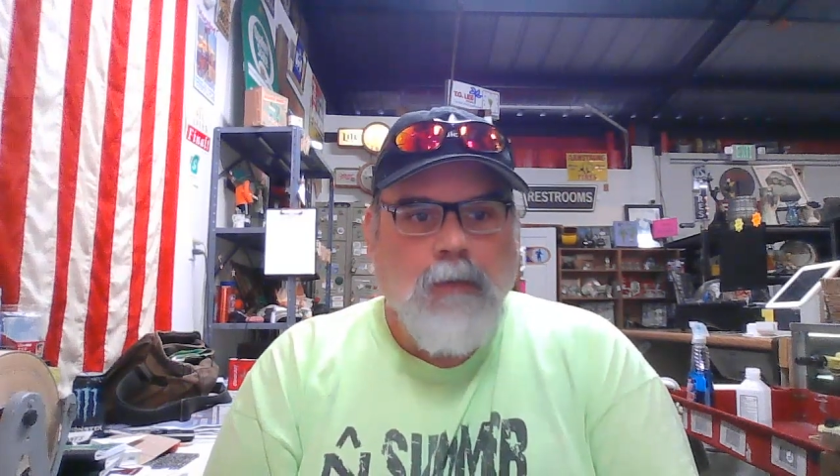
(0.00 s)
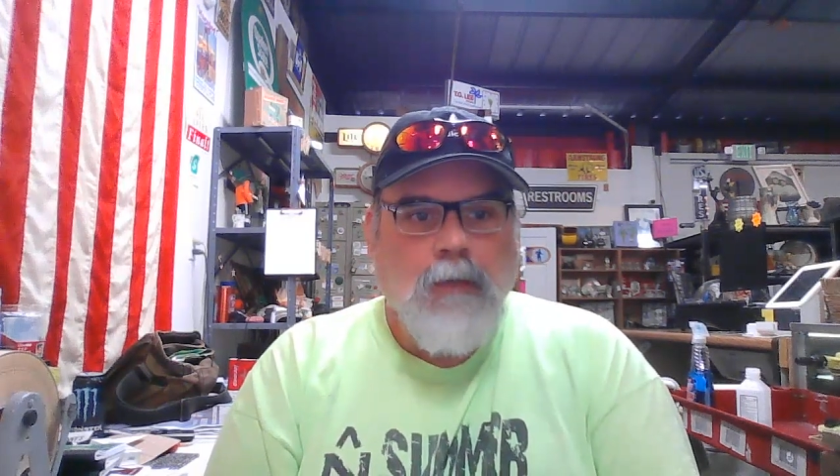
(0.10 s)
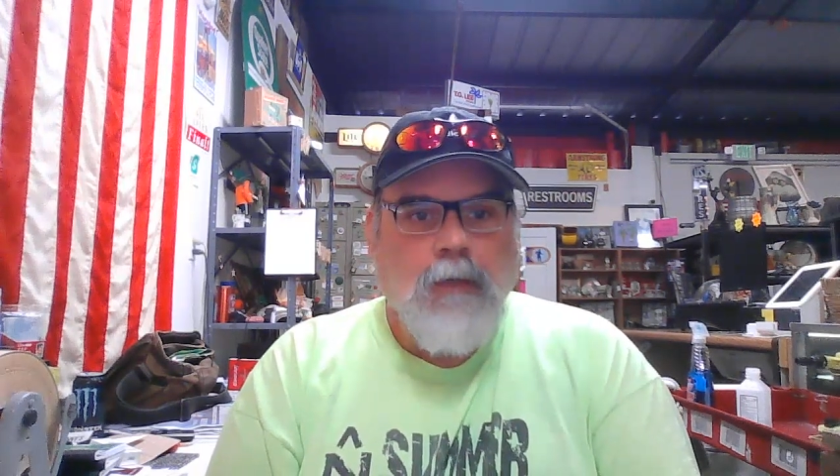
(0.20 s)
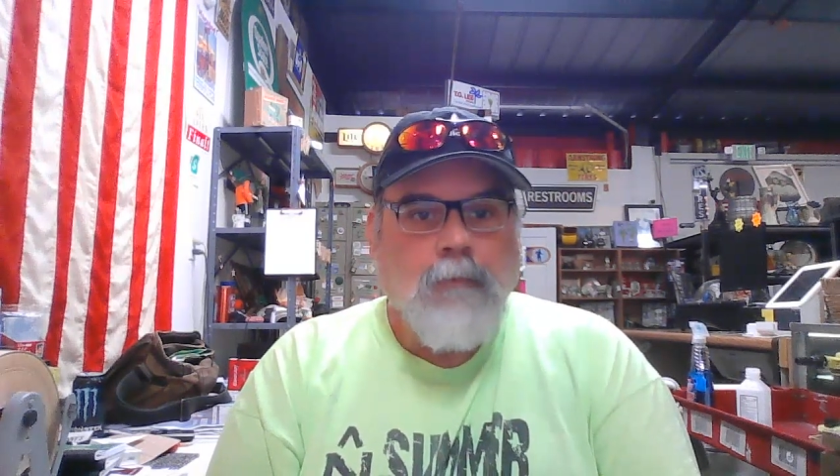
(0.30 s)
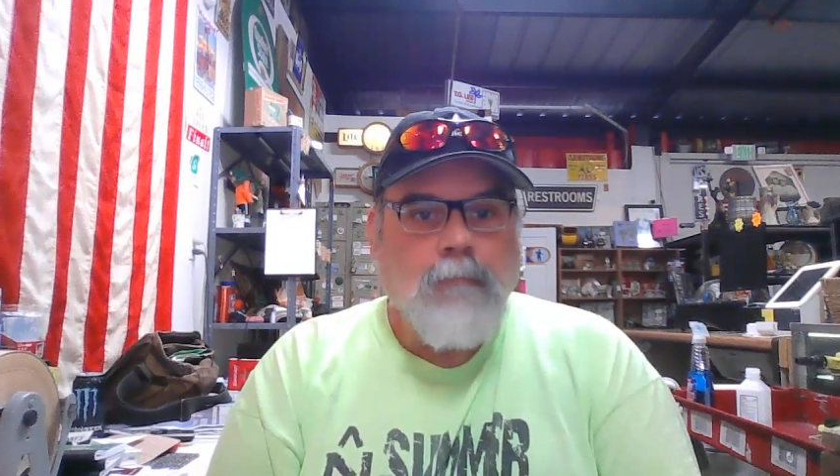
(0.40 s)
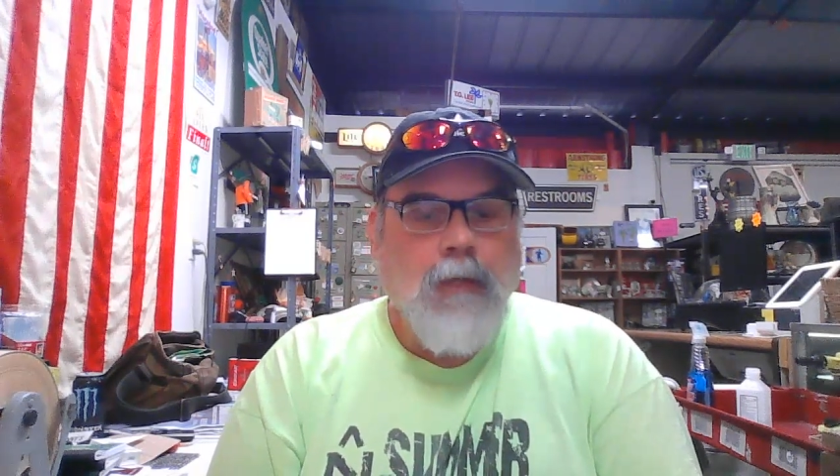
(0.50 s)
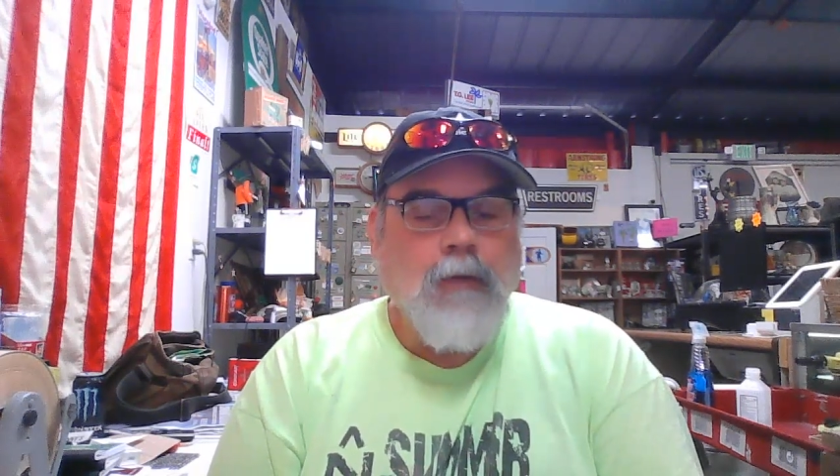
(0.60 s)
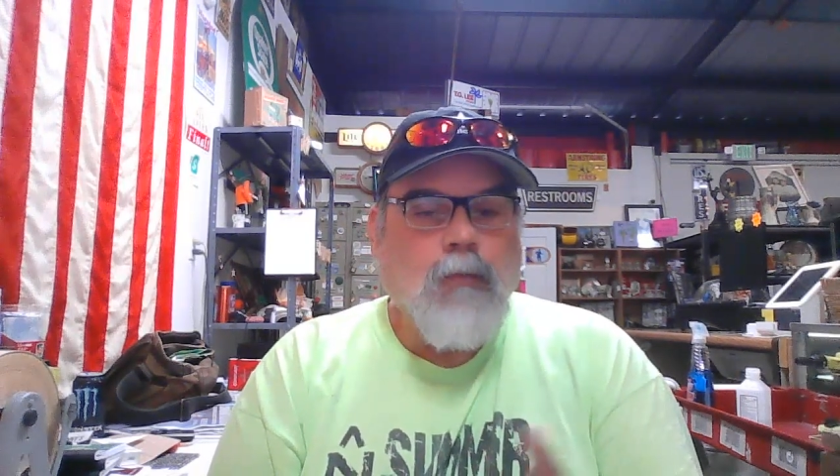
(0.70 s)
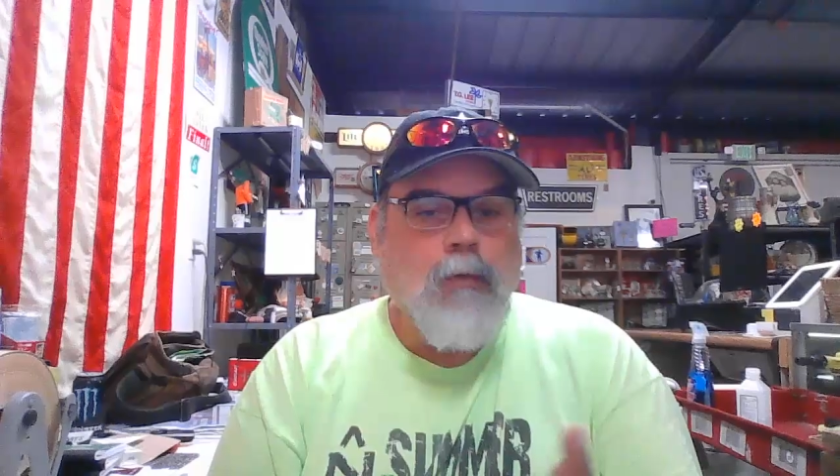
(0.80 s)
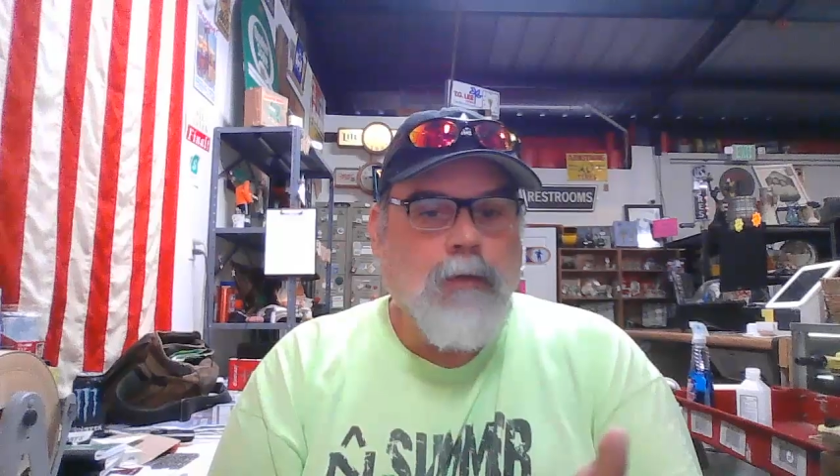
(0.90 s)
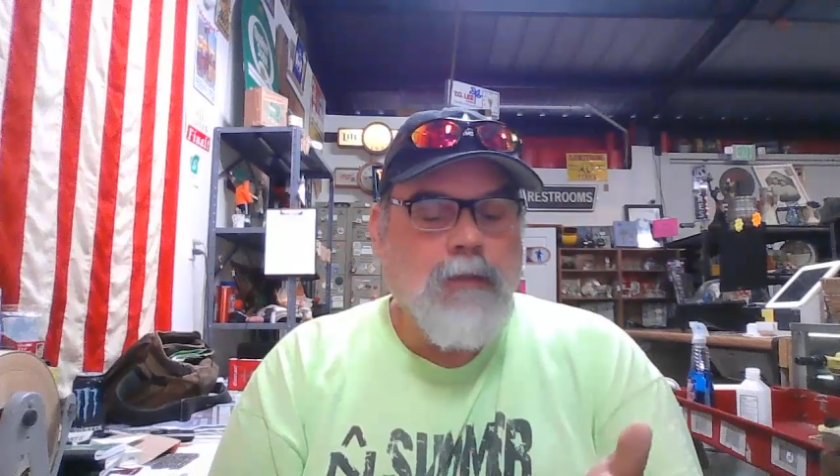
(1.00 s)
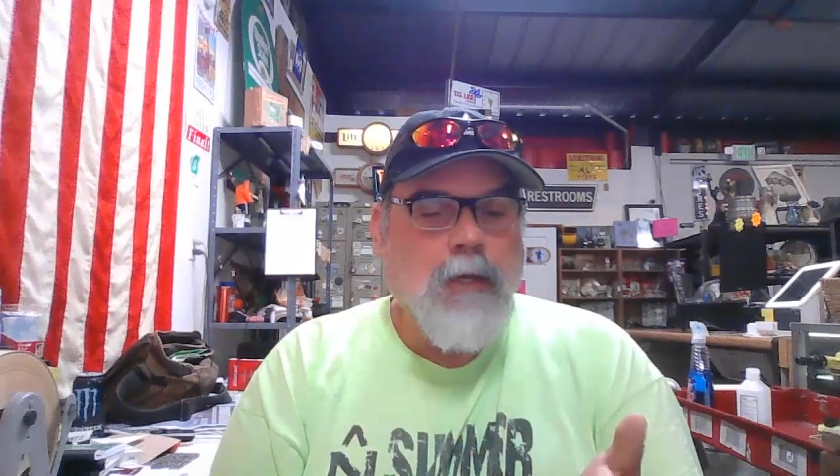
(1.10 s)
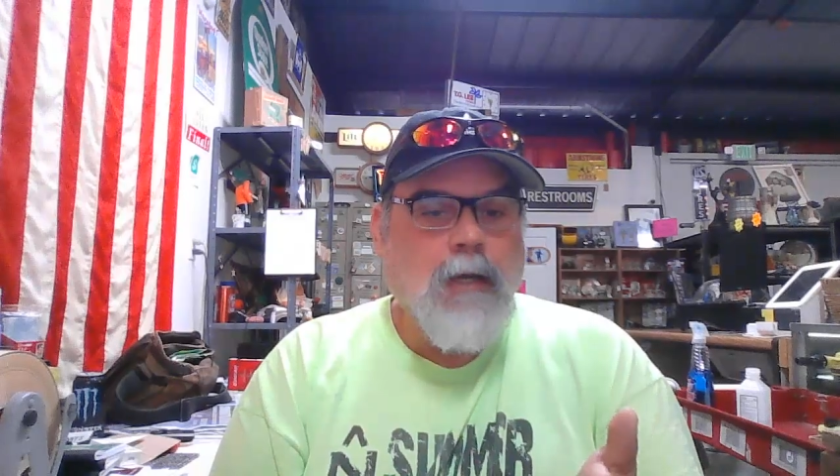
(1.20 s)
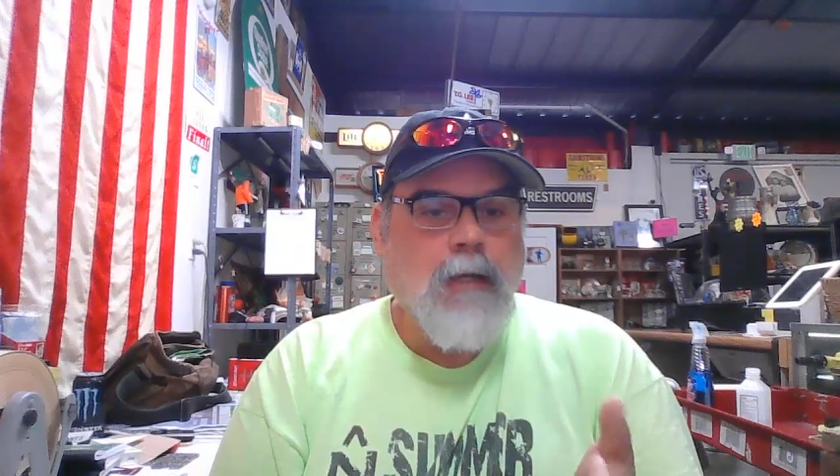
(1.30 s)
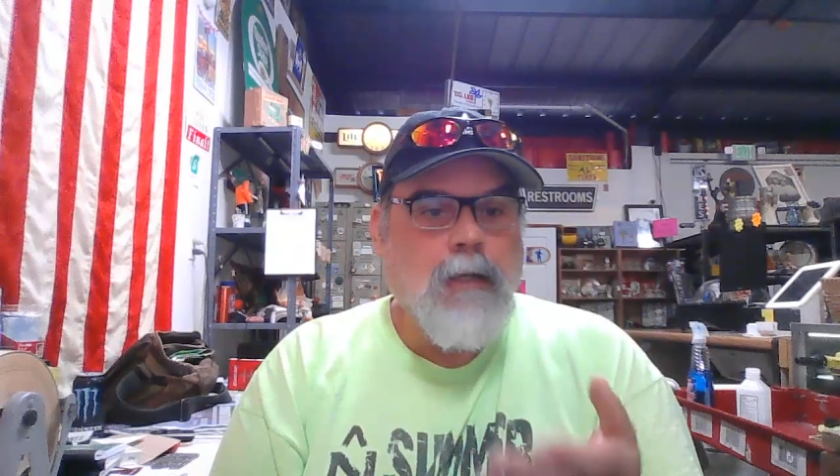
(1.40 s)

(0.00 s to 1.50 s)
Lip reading: like Warren and I,